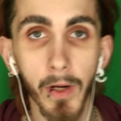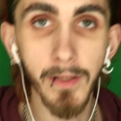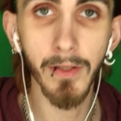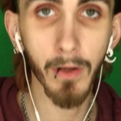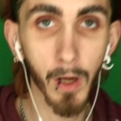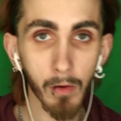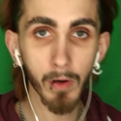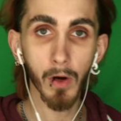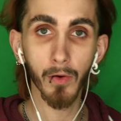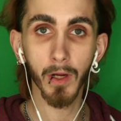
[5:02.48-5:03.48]
let's
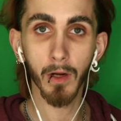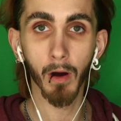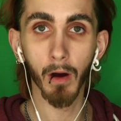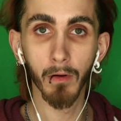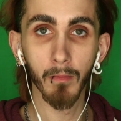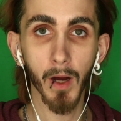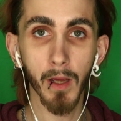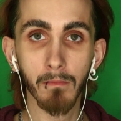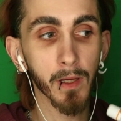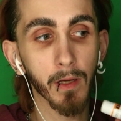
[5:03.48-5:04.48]
go on and cover
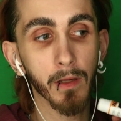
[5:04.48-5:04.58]
my big